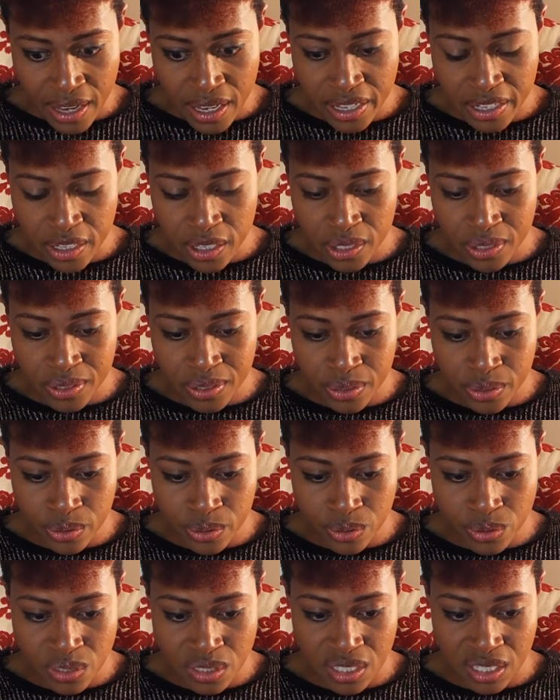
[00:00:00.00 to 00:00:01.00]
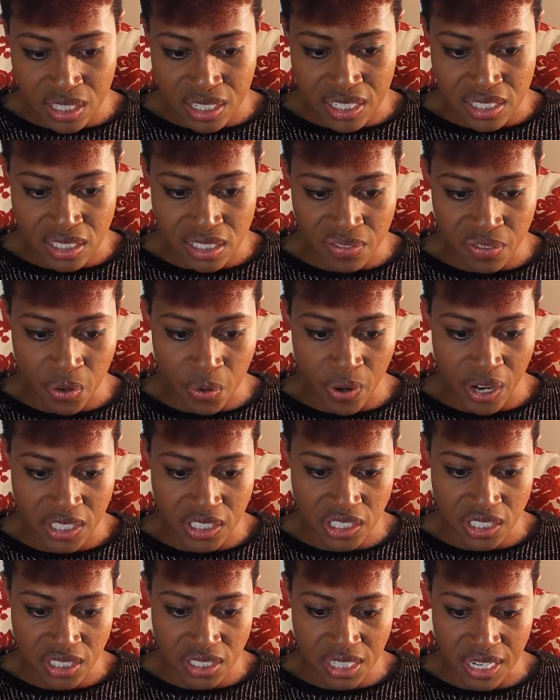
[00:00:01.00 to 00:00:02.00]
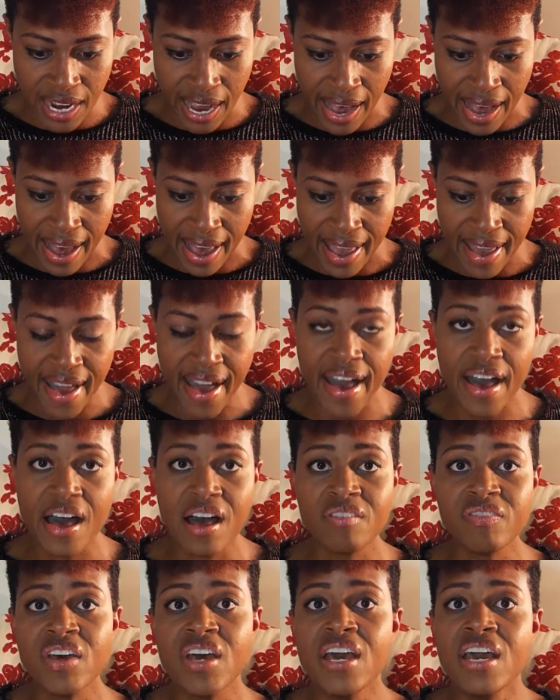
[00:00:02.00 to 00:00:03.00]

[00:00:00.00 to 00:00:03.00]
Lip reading: concludes the list of questions that I have.